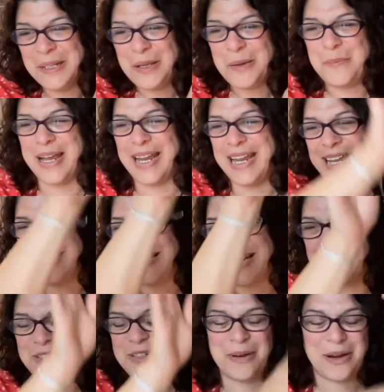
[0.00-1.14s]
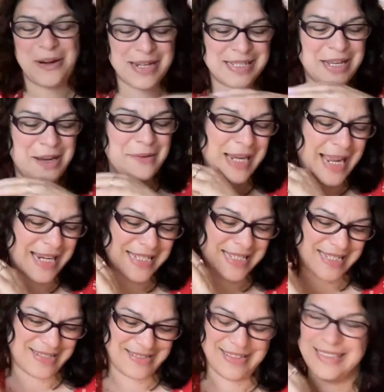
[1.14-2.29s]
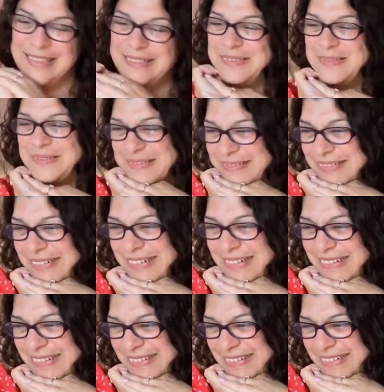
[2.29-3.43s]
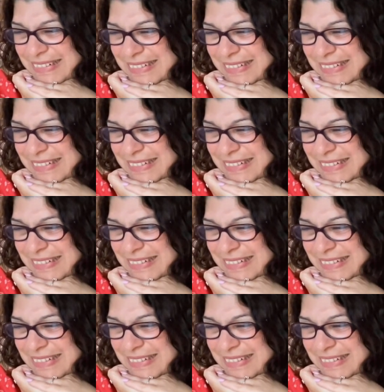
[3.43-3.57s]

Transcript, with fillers: That's so good, though. That's really, really good. Really good.